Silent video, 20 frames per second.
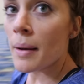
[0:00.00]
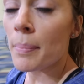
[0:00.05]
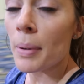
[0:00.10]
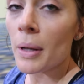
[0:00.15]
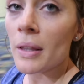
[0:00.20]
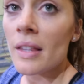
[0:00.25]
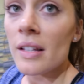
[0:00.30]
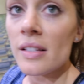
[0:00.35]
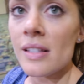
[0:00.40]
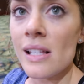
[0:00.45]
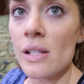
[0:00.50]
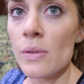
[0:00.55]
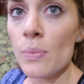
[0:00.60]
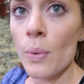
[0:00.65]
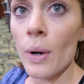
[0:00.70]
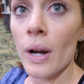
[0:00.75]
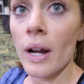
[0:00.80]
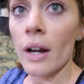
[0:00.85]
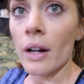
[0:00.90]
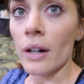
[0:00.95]
But this is
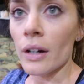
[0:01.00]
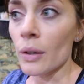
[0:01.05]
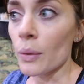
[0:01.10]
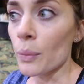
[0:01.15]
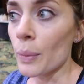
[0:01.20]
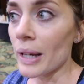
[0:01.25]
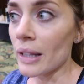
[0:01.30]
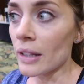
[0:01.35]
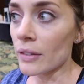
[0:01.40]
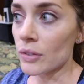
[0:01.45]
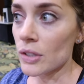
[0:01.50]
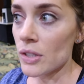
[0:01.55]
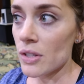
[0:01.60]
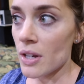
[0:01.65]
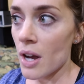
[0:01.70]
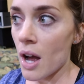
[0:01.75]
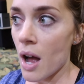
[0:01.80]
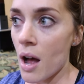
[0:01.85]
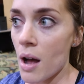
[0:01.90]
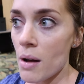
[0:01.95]
where
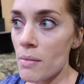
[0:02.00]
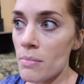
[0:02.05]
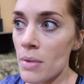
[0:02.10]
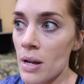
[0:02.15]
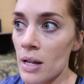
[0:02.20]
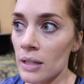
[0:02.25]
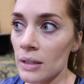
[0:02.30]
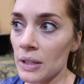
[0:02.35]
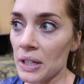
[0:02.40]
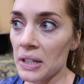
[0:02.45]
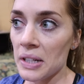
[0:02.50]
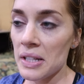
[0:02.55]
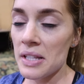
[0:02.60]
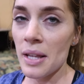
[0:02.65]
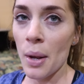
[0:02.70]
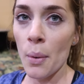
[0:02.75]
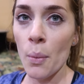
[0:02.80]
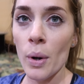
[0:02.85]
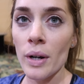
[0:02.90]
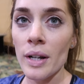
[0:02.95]
weightlifters come, like
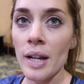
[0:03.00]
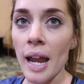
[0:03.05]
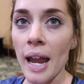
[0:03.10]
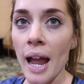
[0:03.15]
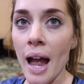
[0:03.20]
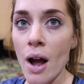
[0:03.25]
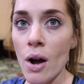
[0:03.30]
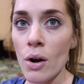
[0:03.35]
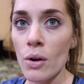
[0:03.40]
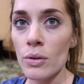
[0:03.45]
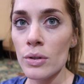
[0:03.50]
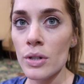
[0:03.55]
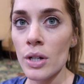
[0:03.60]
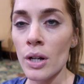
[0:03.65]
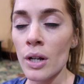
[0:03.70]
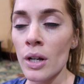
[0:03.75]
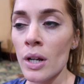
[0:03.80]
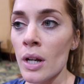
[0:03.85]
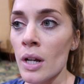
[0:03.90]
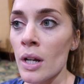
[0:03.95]
let's say one day out
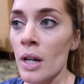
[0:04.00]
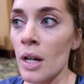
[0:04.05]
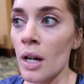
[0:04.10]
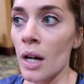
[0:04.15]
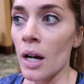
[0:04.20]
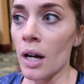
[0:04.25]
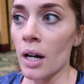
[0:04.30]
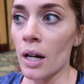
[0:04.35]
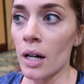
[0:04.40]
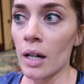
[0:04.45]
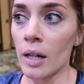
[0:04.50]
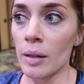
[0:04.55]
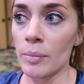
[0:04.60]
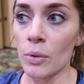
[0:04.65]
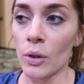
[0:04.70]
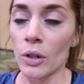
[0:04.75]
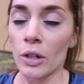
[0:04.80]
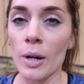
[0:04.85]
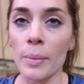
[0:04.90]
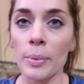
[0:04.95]

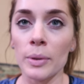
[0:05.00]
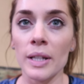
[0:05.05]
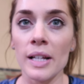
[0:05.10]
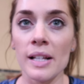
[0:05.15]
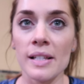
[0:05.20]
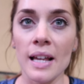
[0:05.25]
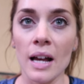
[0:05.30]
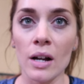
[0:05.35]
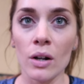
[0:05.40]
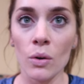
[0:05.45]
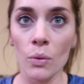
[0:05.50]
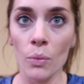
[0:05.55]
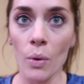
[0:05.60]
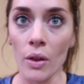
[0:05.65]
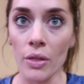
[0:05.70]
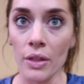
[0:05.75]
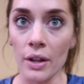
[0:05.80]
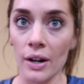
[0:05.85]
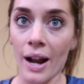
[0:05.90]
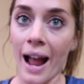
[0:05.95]
or a couple days out
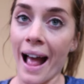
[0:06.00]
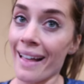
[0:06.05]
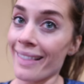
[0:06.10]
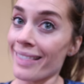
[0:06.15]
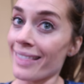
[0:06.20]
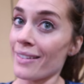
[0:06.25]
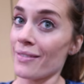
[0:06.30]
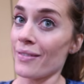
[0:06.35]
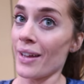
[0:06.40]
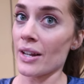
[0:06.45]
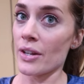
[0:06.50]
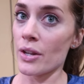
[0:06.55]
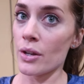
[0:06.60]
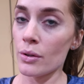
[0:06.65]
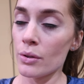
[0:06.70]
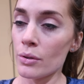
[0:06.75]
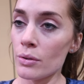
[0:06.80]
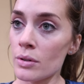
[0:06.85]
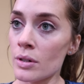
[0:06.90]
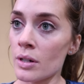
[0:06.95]
while they're at the
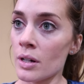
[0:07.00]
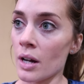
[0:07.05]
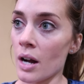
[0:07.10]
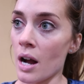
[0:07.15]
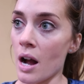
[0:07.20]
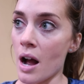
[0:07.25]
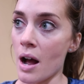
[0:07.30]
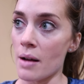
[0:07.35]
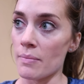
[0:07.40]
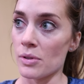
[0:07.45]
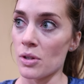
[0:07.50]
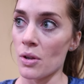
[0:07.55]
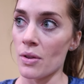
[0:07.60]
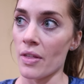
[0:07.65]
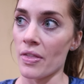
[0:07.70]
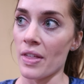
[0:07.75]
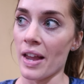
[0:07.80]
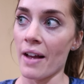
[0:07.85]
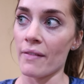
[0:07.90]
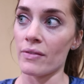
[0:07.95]
venue so
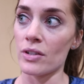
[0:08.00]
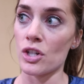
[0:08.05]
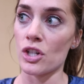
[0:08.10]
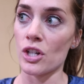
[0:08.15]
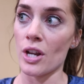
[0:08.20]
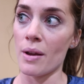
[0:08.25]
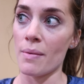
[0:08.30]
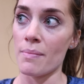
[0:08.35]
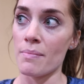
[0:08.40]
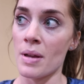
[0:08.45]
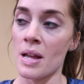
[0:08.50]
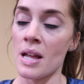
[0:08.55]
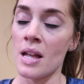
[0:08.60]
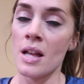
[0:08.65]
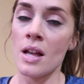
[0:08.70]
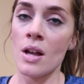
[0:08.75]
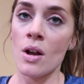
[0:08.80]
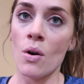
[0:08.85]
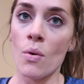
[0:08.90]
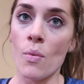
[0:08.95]
that they have a gym
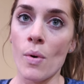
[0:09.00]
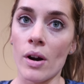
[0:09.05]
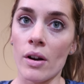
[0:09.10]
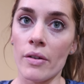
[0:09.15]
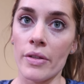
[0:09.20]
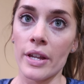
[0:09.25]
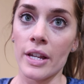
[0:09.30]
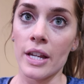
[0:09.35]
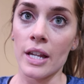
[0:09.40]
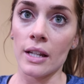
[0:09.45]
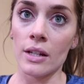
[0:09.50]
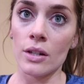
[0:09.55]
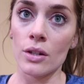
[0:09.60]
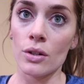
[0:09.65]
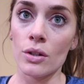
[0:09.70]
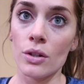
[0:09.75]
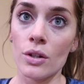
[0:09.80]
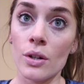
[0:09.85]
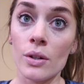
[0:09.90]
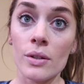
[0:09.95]
where they
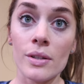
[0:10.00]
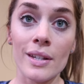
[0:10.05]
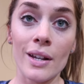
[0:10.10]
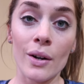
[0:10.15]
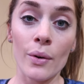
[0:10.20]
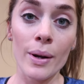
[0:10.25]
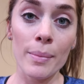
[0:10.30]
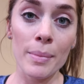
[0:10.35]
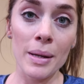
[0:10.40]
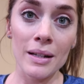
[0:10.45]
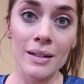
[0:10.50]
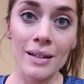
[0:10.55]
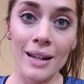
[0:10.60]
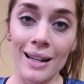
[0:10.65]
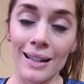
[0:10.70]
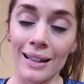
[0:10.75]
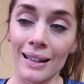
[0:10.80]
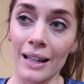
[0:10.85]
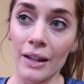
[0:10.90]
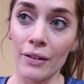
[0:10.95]
can use the equipment
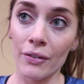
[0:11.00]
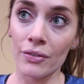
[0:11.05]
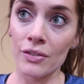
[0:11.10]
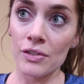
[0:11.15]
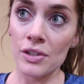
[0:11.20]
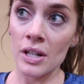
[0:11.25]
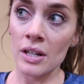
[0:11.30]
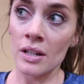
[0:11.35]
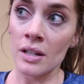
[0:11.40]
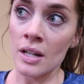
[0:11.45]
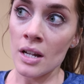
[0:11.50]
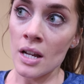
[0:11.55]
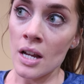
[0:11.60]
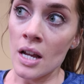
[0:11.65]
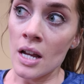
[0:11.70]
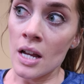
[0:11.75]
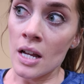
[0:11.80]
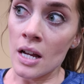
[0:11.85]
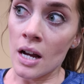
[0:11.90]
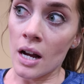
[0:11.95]
and lift.
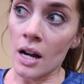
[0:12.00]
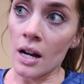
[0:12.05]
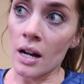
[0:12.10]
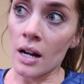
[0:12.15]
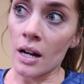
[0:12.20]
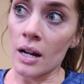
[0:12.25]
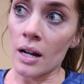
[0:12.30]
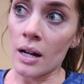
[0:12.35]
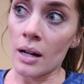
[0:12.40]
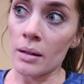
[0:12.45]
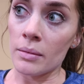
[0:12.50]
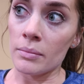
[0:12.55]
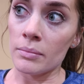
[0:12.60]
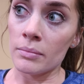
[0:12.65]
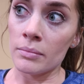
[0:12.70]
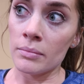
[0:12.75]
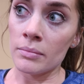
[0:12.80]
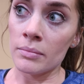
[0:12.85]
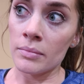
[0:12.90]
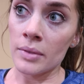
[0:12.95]

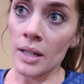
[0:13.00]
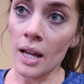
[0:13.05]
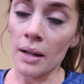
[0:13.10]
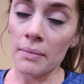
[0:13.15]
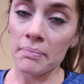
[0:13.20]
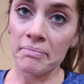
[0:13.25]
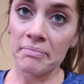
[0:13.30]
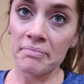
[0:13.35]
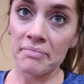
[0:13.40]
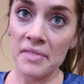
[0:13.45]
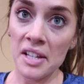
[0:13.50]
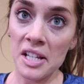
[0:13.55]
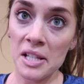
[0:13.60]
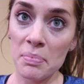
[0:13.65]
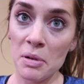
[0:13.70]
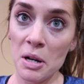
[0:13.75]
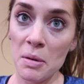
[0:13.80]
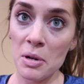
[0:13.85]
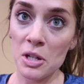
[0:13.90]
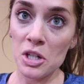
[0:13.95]
Yeah,
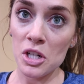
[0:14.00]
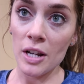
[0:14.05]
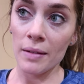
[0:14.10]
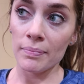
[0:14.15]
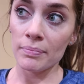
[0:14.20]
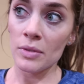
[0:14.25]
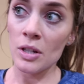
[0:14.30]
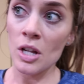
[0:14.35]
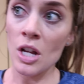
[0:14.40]
that's pretty much it.